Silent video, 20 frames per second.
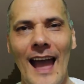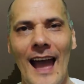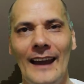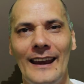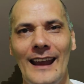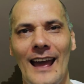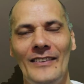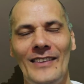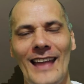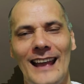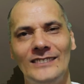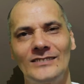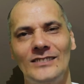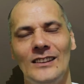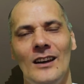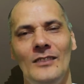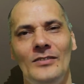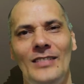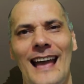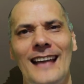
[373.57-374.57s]
And that's
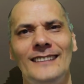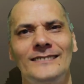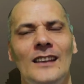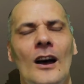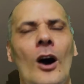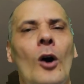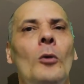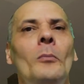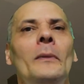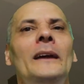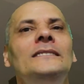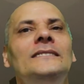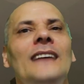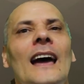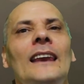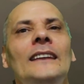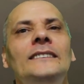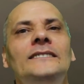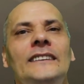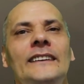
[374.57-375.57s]
a whole
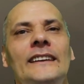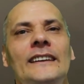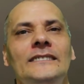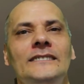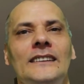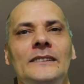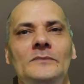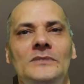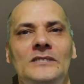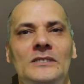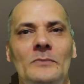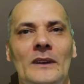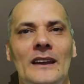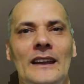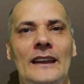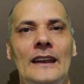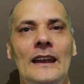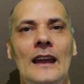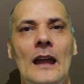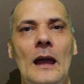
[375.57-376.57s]
mentality, it seems to
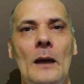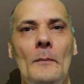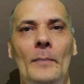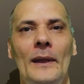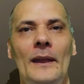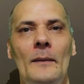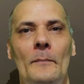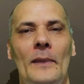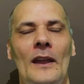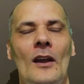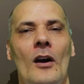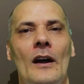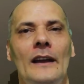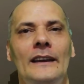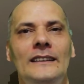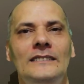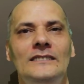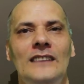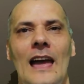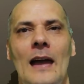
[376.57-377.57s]
me,
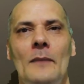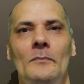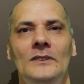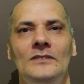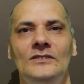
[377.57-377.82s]
behind Islam.